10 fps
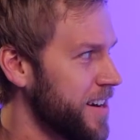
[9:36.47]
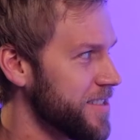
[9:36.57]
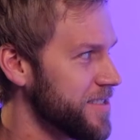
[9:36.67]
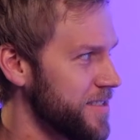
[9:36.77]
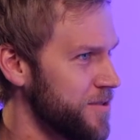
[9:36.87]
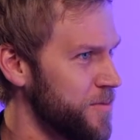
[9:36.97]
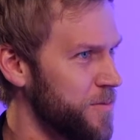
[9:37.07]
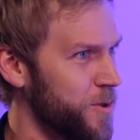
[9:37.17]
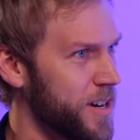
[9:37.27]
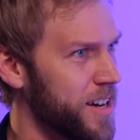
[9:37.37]
It's a little bit
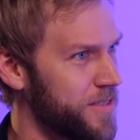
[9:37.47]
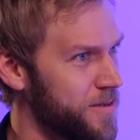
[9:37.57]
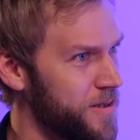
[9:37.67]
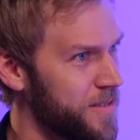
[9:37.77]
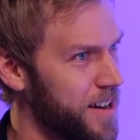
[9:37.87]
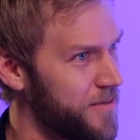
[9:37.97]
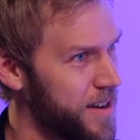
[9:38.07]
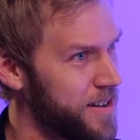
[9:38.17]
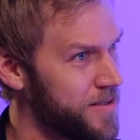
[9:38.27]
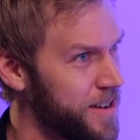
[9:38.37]
more cutthroat, I've
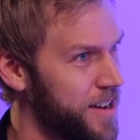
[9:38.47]
found.